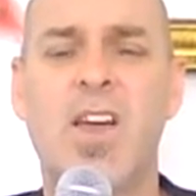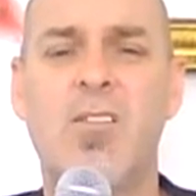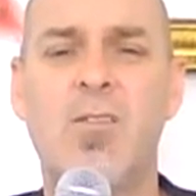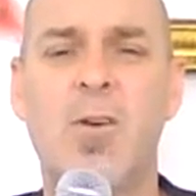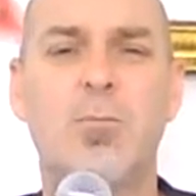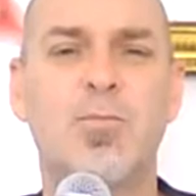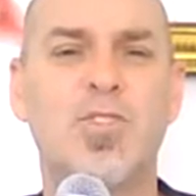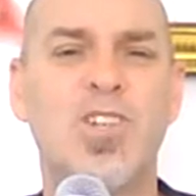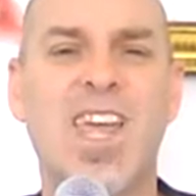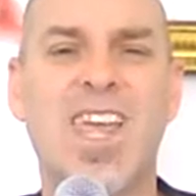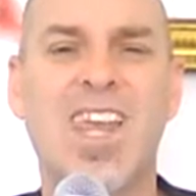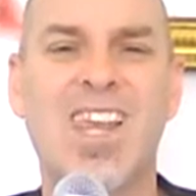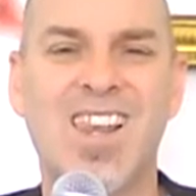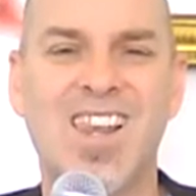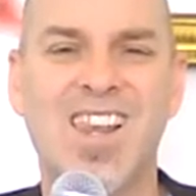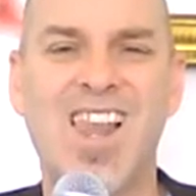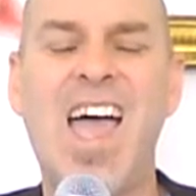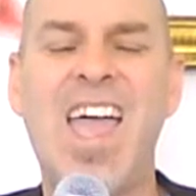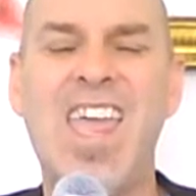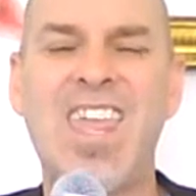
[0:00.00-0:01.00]
that have
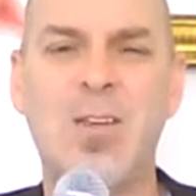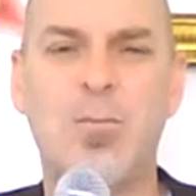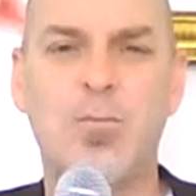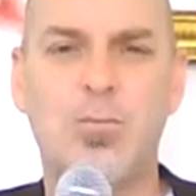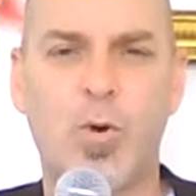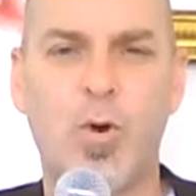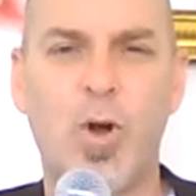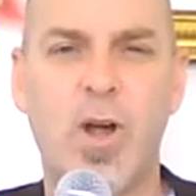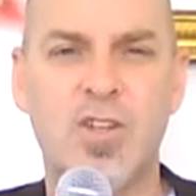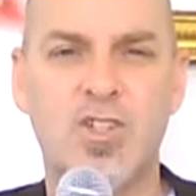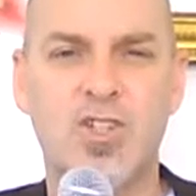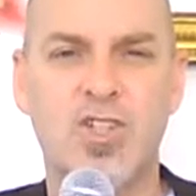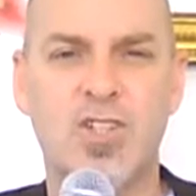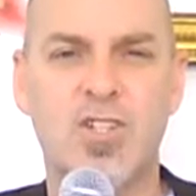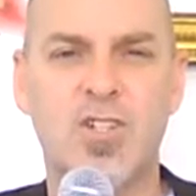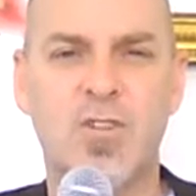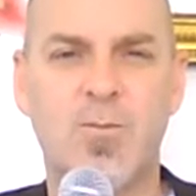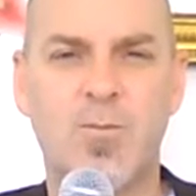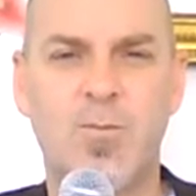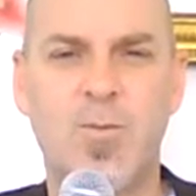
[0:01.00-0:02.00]
obtained like
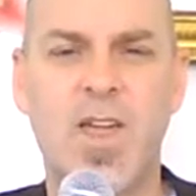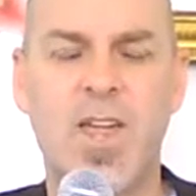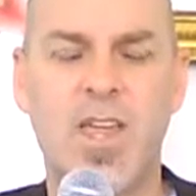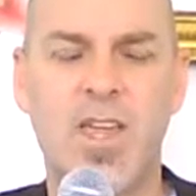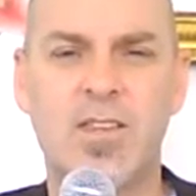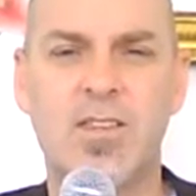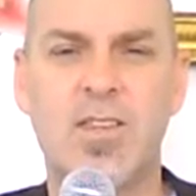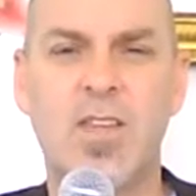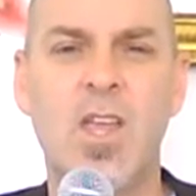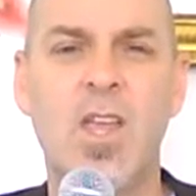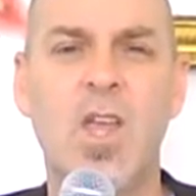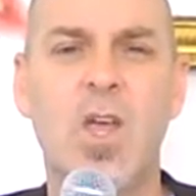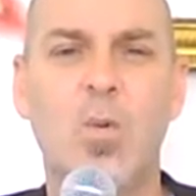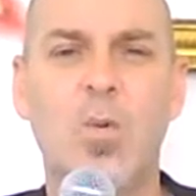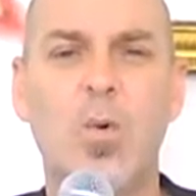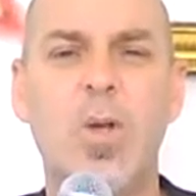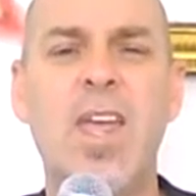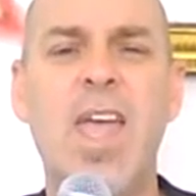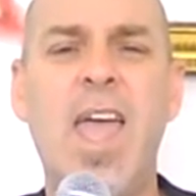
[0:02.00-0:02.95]
precious faith.